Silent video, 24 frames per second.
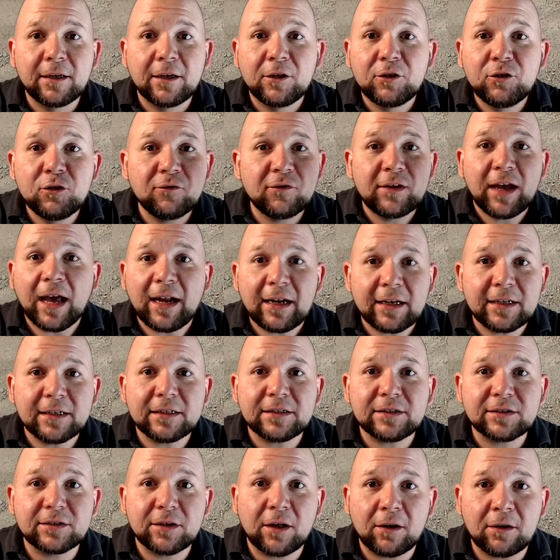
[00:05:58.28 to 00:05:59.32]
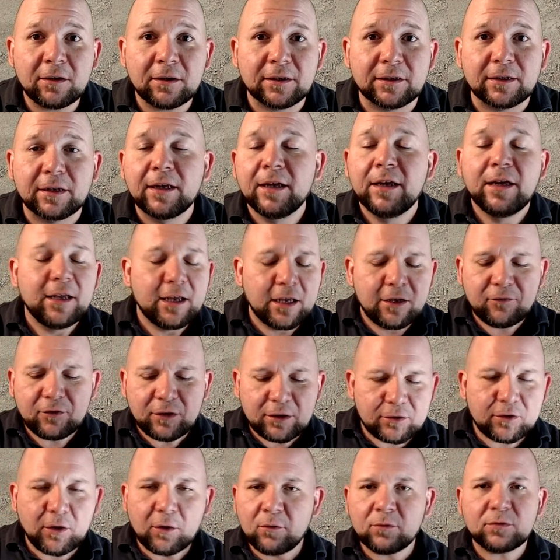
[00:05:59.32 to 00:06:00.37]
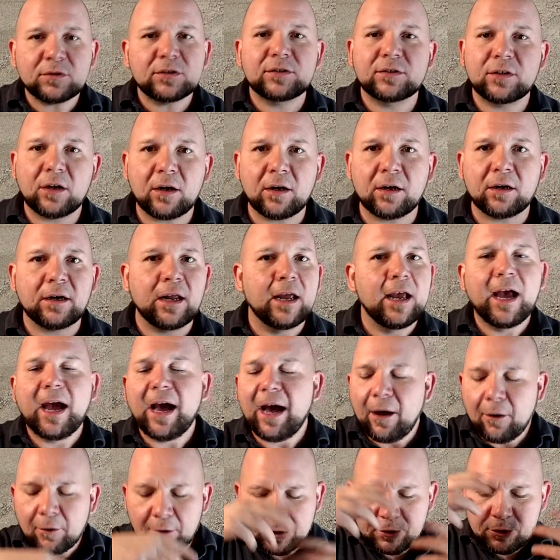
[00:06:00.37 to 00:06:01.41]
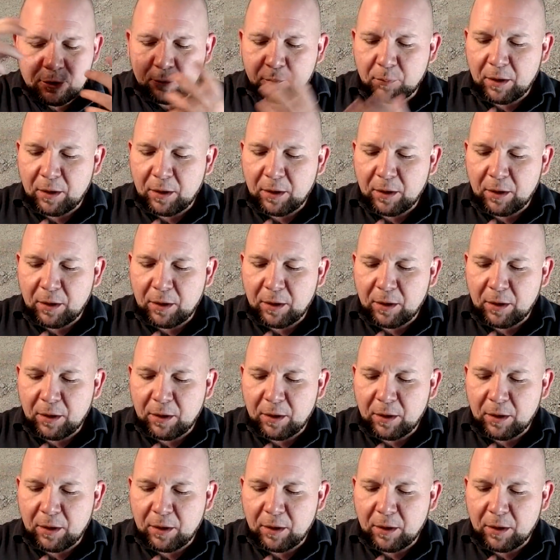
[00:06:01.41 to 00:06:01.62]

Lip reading: You've got to get started. If you don't start, how can you